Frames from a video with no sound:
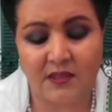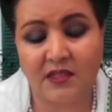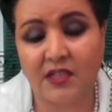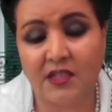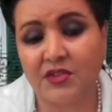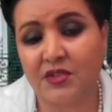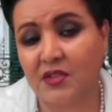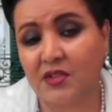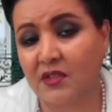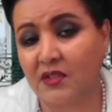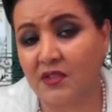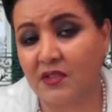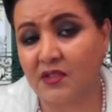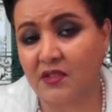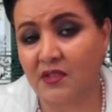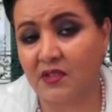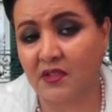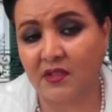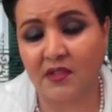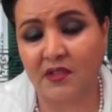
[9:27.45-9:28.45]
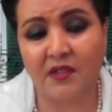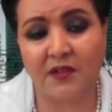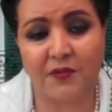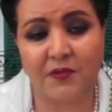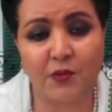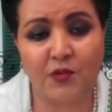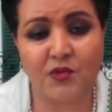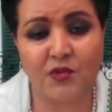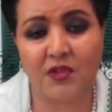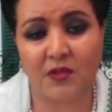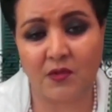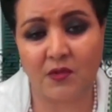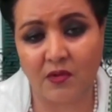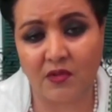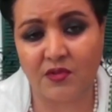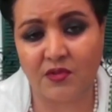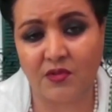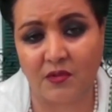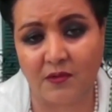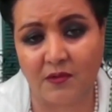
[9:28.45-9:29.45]
such things in the future
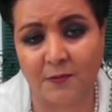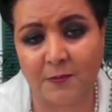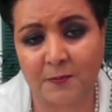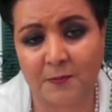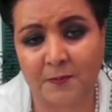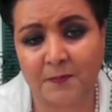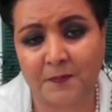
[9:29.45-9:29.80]
also.